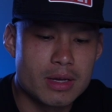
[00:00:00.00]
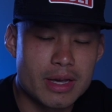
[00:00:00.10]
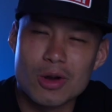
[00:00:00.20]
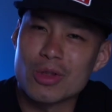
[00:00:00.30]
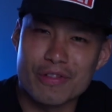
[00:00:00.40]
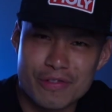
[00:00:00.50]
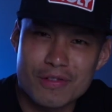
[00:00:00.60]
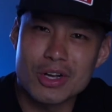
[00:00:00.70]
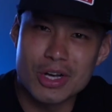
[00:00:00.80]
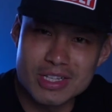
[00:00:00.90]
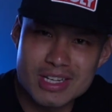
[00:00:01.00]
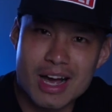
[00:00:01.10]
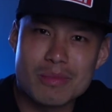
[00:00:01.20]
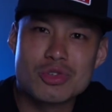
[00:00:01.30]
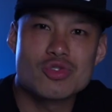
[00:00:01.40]
And all the good
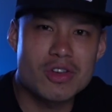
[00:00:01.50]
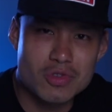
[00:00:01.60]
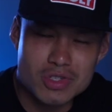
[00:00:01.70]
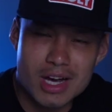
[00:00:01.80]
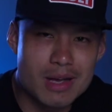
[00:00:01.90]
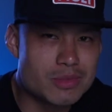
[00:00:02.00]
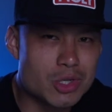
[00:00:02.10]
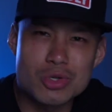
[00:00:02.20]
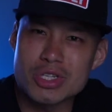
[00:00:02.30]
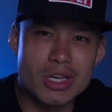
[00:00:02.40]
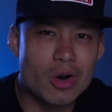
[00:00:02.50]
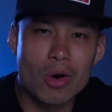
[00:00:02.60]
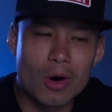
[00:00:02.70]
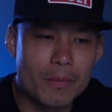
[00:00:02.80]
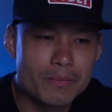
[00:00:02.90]
times, stressful times, you'll see it
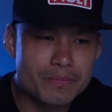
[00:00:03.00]
all.